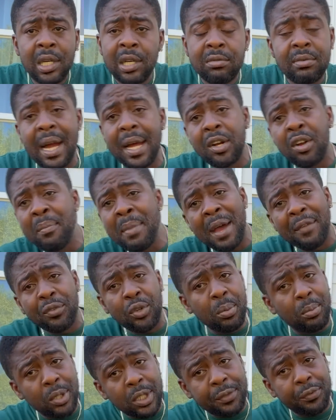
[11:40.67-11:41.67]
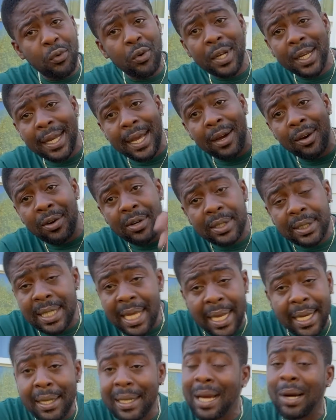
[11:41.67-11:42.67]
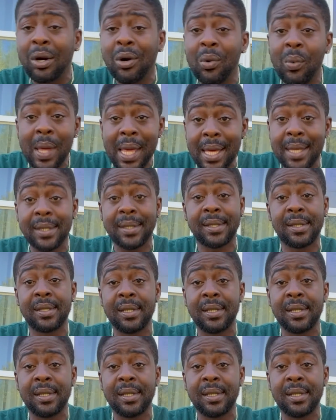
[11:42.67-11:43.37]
Right now, I have too much food in the house there and it go waste.